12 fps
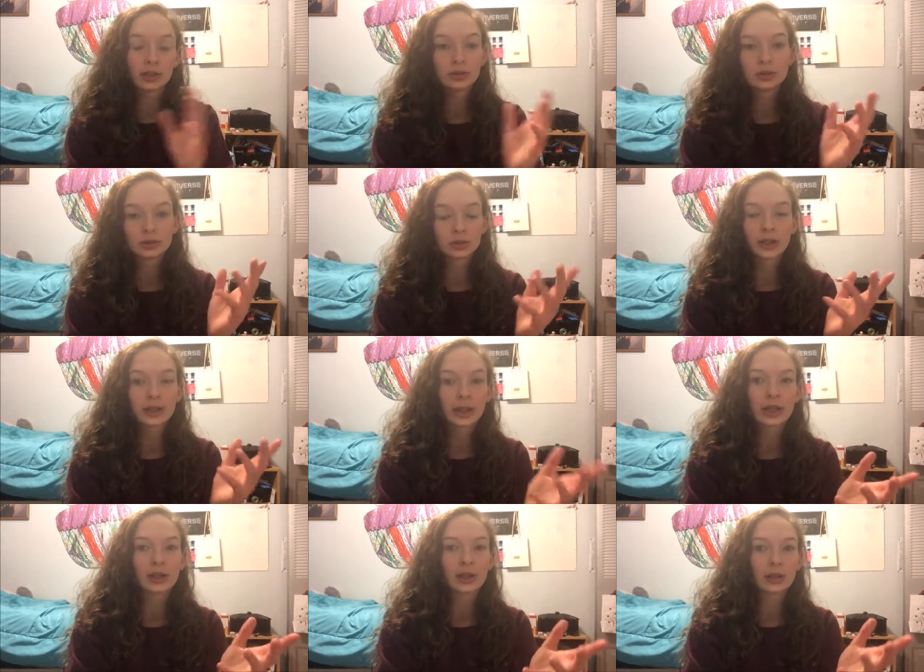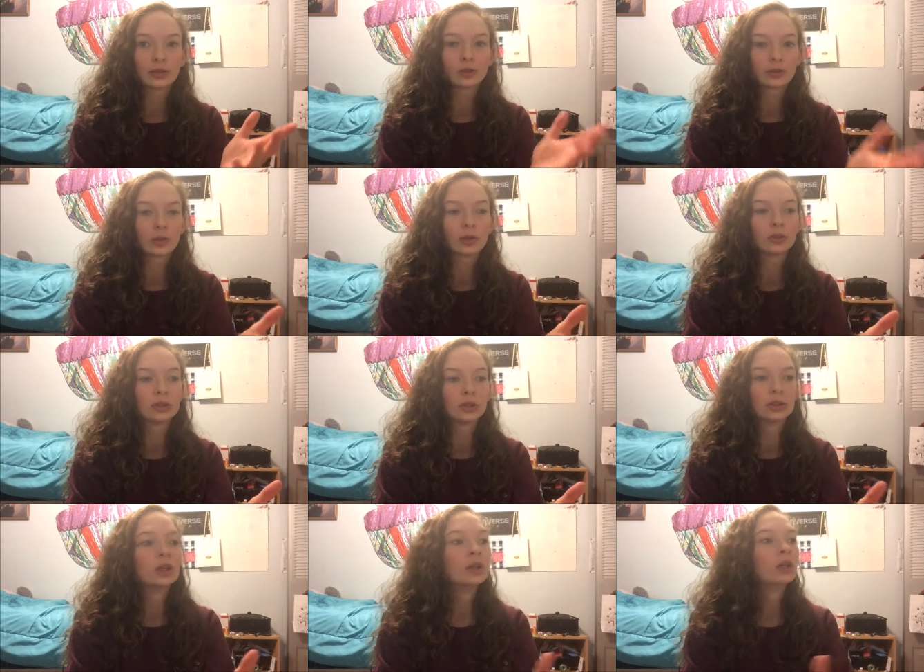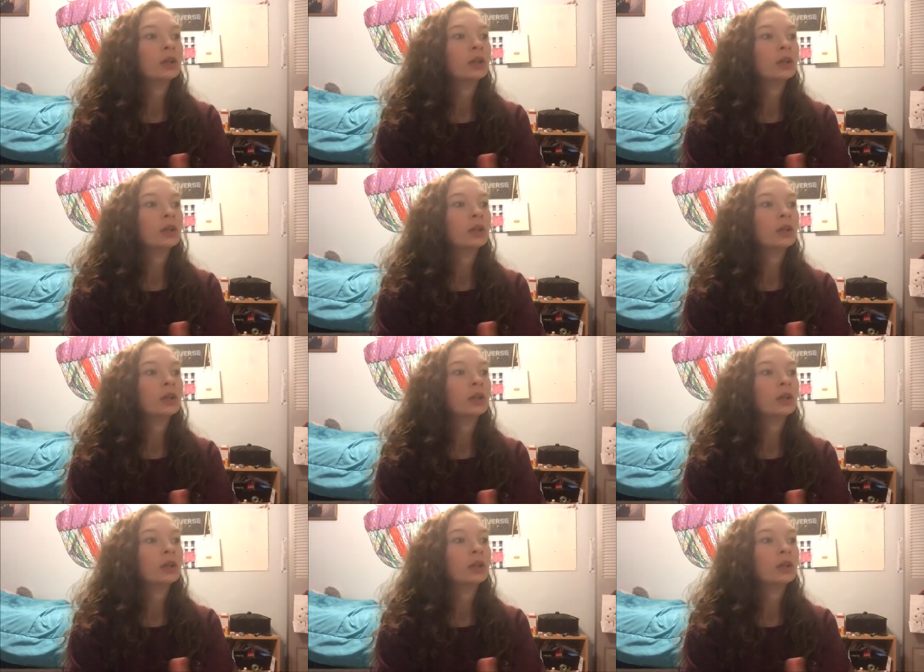to trying anything because it was frozen.